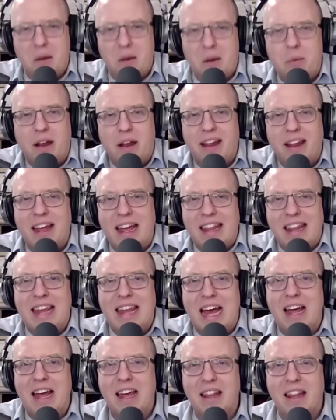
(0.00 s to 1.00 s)
it, but in
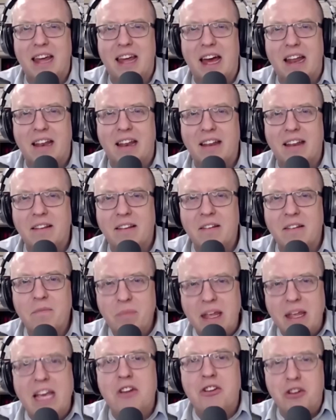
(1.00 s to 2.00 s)
that
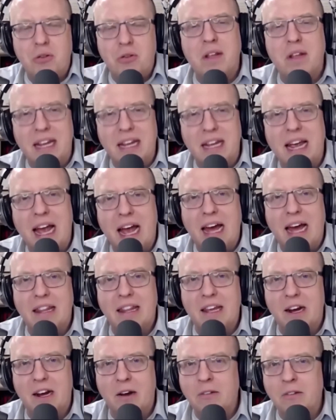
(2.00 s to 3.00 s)
issue that he had
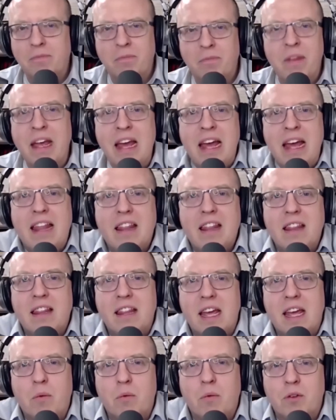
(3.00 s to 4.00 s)
there,
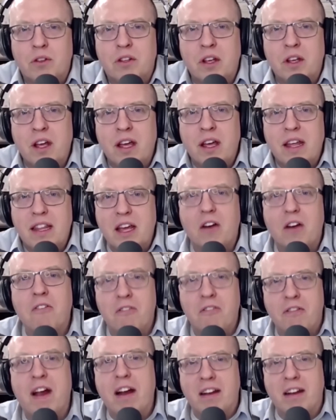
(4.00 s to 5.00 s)
it was the
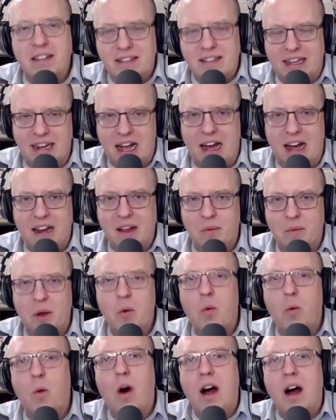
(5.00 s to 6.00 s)
unfairness that got him. It
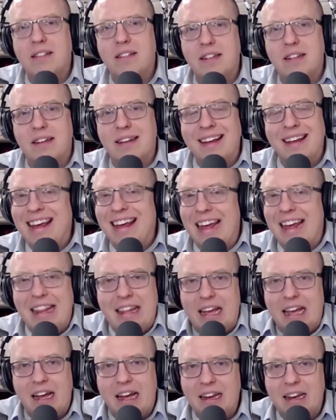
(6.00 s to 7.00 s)
wasn't
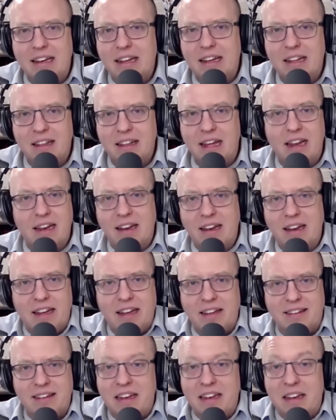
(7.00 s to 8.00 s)
the idea that
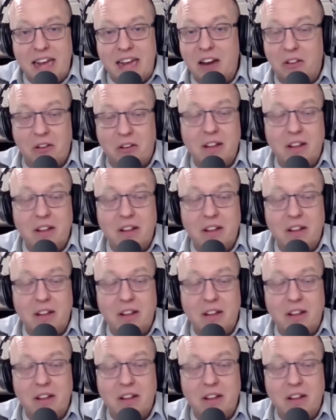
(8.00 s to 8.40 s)
he's in danger,